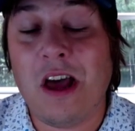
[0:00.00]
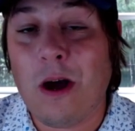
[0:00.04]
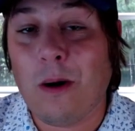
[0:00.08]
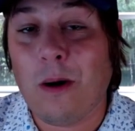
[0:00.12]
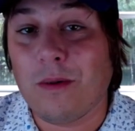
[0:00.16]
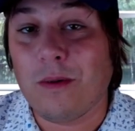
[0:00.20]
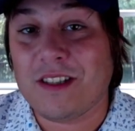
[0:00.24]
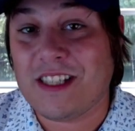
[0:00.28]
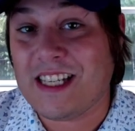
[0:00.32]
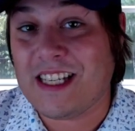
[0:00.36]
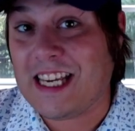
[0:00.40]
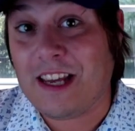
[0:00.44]

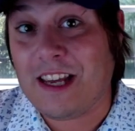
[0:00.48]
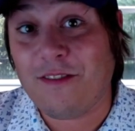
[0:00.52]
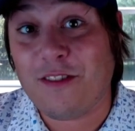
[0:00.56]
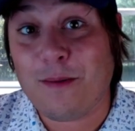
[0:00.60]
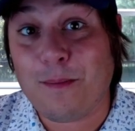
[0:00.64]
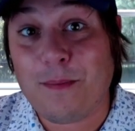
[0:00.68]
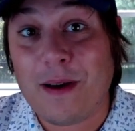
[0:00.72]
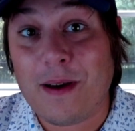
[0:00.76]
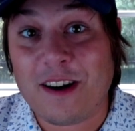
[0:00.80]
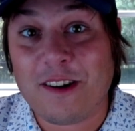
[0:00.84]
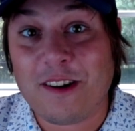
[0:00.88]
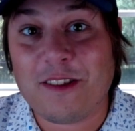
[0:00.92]
Was even
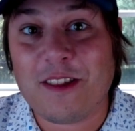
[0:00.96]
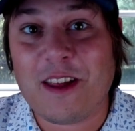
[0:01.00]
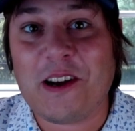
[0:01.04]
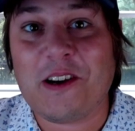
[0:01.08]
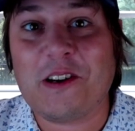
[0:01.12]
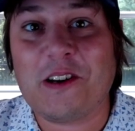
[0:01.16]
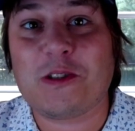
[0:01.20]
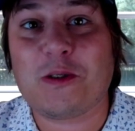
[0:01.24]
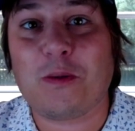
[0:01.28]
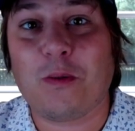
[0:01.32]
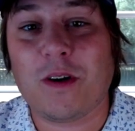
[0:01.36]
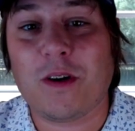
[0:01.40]
better there
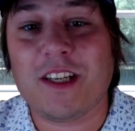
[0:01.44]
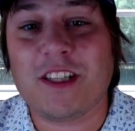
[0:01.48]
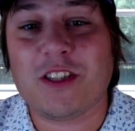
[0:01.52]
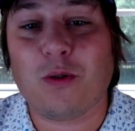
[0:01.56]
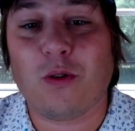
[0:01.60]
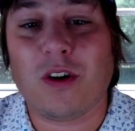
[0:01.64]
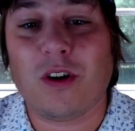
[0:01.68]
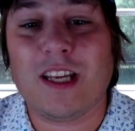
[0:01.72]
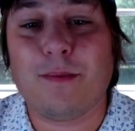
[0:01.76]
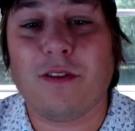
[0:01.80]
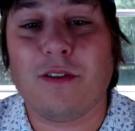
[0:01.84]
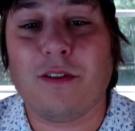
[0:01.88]
in
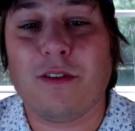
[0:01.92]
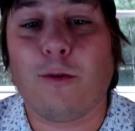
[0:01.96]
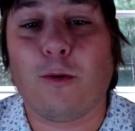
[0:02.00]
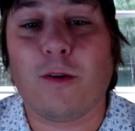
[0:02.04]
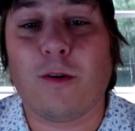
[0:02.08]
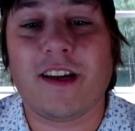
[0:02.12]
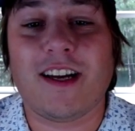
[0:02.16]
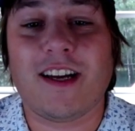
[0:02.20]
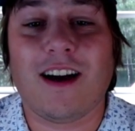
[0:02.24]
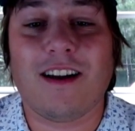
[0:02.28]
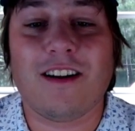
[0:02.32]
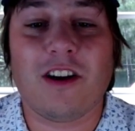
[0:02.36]
2020 before he
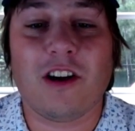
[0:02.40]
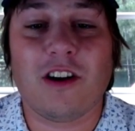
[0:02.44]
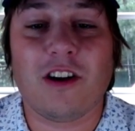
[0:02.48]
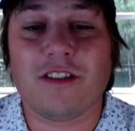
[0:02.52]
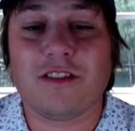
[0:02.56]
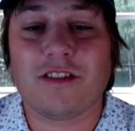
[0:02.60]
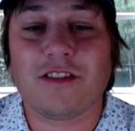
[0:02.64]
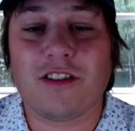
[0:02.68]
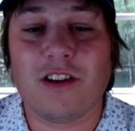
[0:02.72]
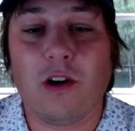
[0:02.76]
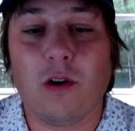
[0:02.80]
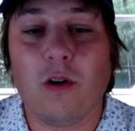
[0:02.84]
got hurt hurt.
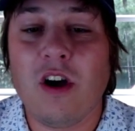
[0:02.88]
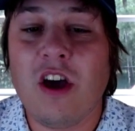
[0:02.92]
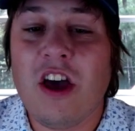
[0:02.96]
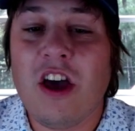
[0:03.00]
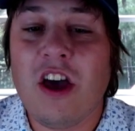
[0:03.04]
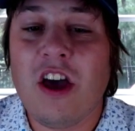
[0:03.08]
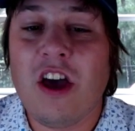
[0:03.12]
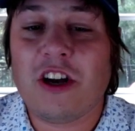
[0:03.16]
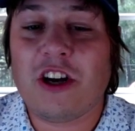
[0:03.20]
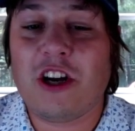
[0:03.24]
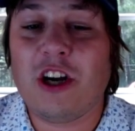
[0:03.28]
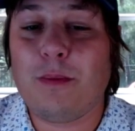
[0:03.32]
So
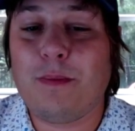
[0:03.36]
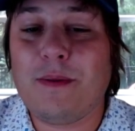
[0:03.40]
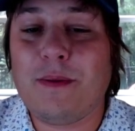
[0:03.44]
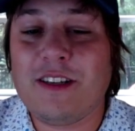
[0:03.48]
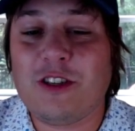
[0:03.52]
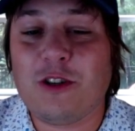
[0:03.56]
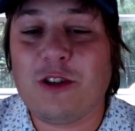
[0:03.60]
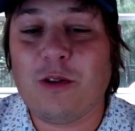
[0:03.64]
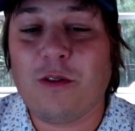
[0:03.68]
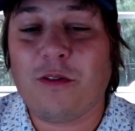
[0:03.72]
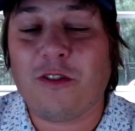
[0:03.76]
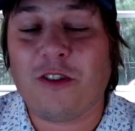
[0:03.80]
could be
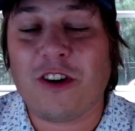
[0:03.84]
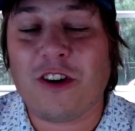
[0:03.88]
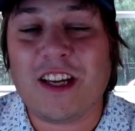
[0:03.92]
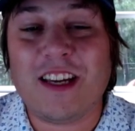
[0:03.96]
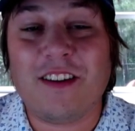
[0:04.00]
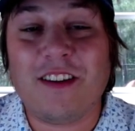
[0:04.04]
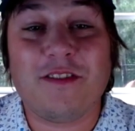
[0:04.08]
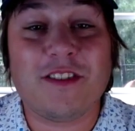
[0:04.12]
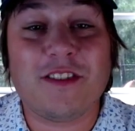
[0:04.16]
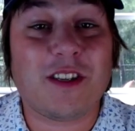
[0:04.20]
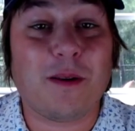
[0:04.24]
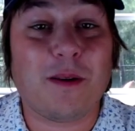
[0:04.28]
due for
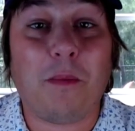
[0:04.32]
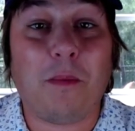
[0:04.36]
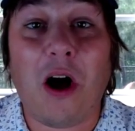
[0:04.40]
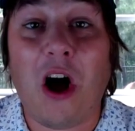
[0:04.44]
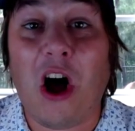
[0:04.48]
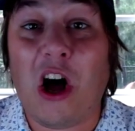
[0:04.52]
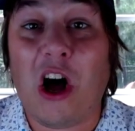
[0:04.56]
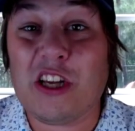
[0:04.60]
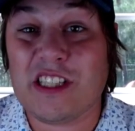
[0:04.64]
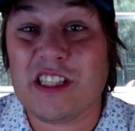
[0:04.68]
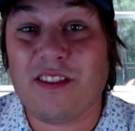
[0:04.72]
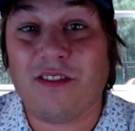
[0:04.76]
even some
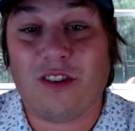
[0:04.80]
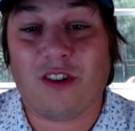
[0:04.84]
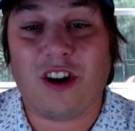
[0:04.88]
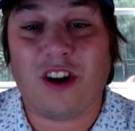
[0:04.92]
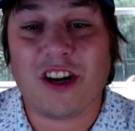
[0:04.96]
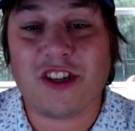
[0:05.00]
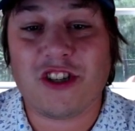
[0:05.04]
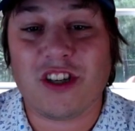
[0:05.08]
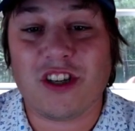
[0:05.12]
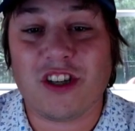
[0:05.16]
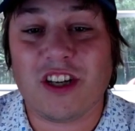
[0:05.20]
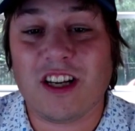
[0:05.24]
positive
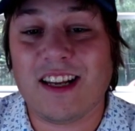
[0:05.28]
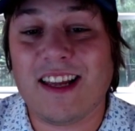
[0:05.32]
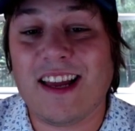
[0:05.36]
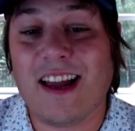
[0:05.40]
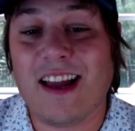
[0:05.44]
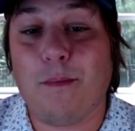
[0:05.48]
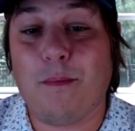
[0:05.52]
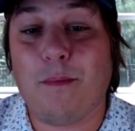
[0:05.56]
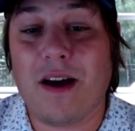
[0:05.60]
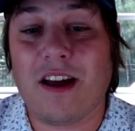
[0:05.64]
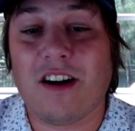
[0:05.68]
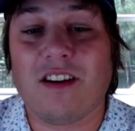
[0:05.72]
regression, could
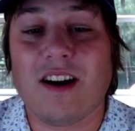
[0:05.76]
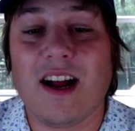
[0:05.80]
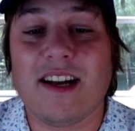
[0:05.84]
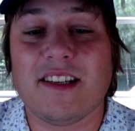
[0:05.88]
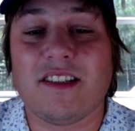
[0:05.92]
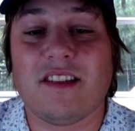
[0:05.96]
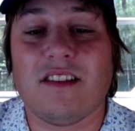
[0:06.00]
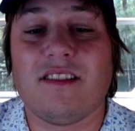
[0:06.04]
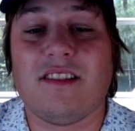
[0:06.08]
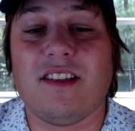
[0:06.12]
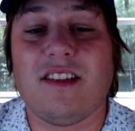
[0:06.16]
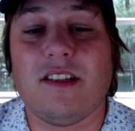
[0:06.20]
get better as
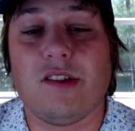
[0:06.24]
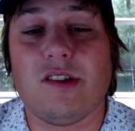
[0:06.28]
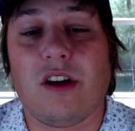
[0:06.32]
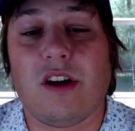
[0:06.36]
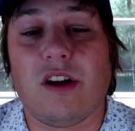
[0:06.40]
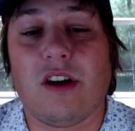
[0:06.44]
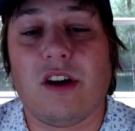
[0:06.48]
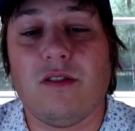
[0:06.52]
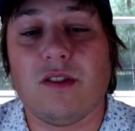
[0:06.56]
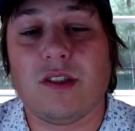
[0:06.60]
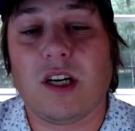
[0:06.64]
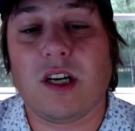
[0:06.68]
the season
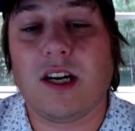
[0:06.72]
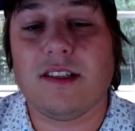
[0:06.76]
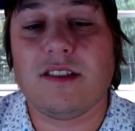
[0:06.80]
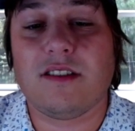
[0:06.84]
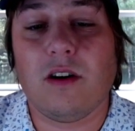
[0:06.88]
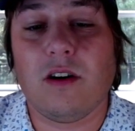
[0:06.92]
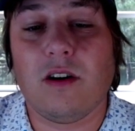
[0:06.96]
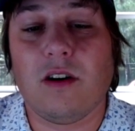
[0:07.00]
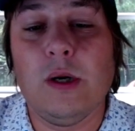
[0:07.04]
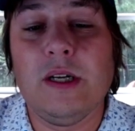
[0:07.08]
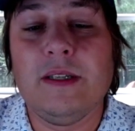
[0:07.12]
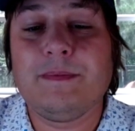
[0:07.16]
goes on.
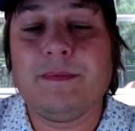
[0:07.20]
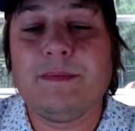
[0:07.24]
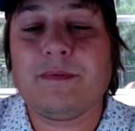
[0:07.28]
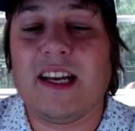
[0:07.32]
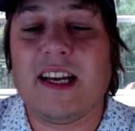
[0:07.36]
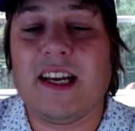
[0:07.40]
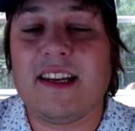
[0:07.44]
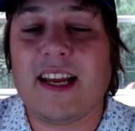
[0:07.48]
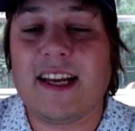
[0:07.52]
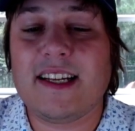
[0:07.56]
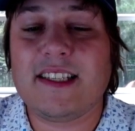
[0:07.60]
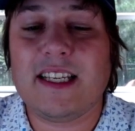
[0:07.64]
So
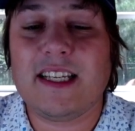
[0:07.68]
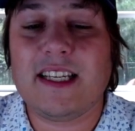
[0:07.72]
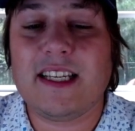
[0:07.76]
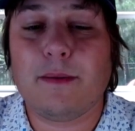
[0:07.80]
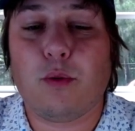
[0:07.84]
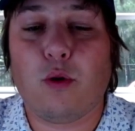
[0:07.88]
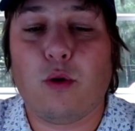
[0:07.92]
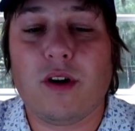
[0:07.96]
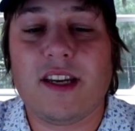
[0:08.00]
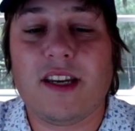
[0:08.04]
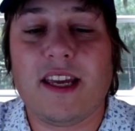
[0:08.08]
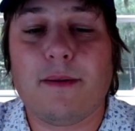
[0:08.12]
at
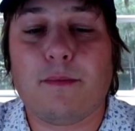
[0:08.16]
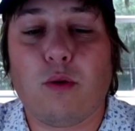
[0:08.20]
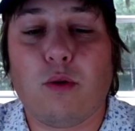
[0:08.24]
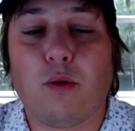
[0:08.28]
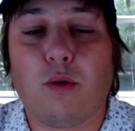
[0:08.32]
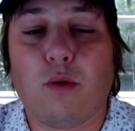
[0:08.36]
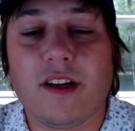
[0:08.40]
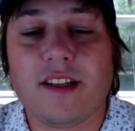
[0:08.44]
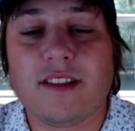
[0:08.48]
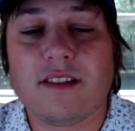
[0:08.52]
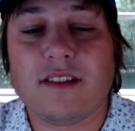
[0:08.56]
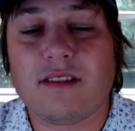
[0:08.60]
19.8
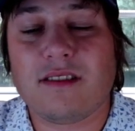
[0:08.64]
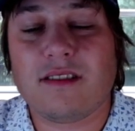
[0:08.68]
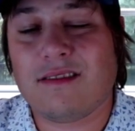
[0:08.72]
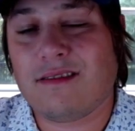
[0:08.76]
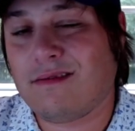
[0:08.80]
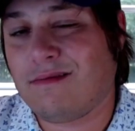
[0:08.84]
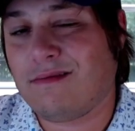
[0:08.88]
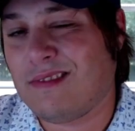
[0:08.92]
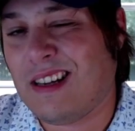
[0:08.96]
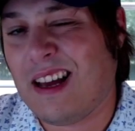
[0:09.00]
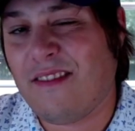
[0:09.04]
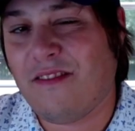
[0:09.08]
points,
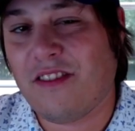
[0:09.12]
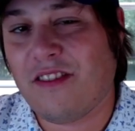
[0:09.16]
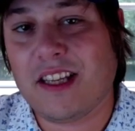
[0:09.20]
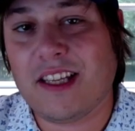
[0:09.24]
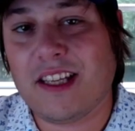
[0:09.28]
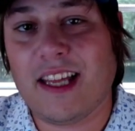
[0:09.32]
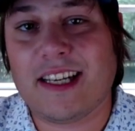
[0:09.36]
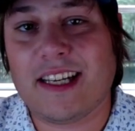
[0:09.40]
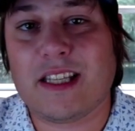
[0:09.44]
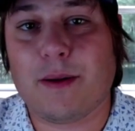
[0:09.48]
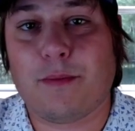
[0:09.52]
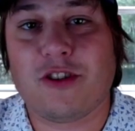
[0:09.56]
I really
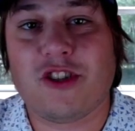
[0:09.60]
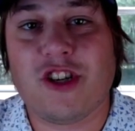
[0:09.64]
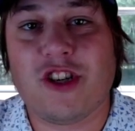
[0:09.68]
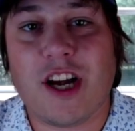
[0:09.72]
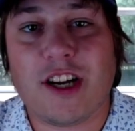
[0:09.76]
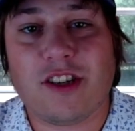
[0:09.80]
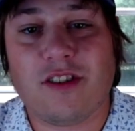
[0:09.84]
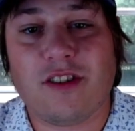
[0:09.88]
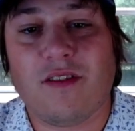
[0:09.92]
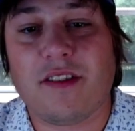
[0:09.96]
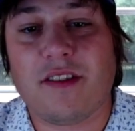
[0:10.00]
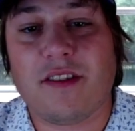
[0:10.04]
like the
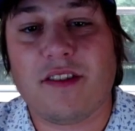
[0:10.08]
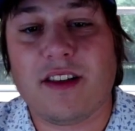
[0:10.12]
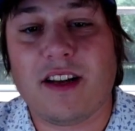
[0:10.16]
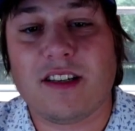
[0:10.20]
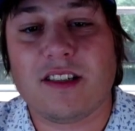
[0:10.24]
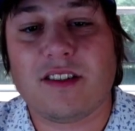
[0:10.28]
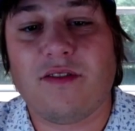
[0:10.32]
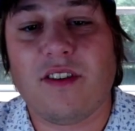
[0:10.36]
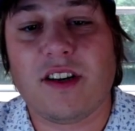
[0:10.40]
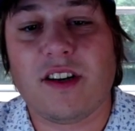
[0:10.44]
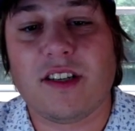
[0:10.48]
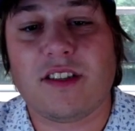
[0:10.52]
projection right there. It's
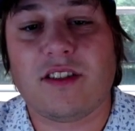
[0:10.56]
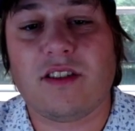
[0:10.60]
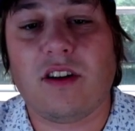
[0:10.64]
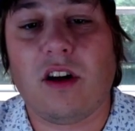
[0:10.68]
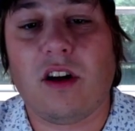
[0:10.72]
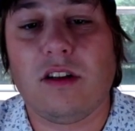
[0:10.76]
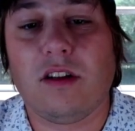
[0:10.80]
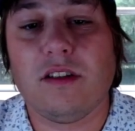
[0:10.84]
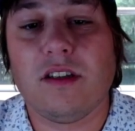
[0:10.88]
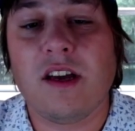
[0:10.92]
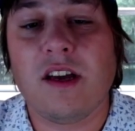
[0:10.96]
very solid.